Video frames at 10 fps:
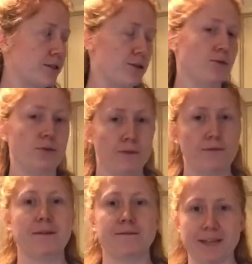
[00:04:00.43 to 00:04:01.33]
to
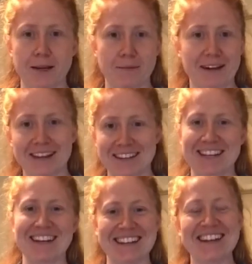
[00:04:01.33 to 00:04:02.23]
50, because
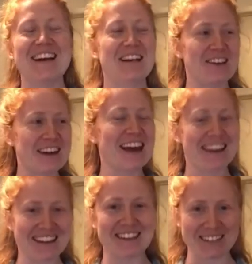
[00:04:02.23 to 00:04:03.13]
you can't
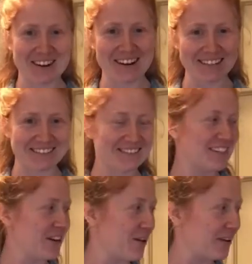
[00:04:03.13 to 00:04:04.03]
get the darn
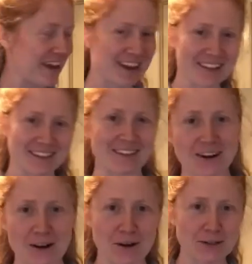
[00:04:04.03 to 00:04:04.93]

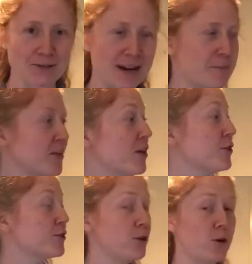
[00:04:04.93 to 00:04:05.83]
notes right.
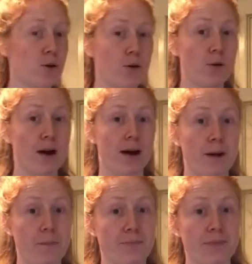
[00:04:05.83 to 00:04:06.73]
So
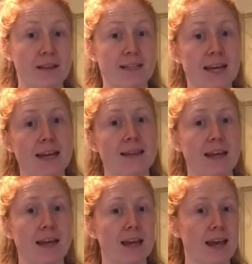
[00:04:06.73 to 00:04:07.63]
the second
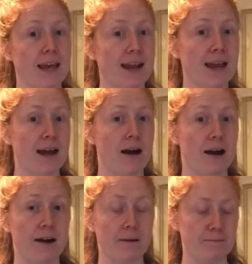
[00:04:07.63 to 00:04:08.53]
thing it
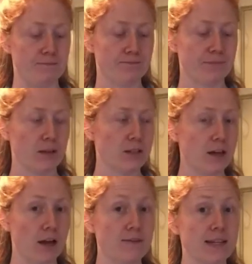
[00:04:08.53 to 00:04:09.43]

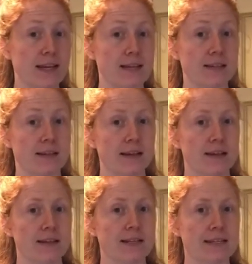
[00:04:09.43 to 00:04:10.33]
solves is
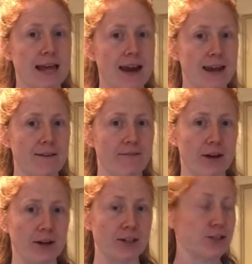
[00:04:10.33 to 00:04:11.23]
slidey
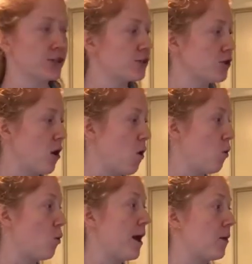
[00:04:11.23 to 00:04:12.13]
fingers. So
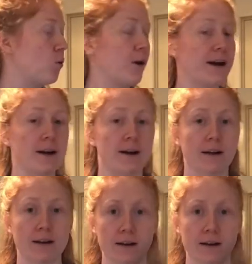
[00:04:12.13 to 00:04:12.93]
when we're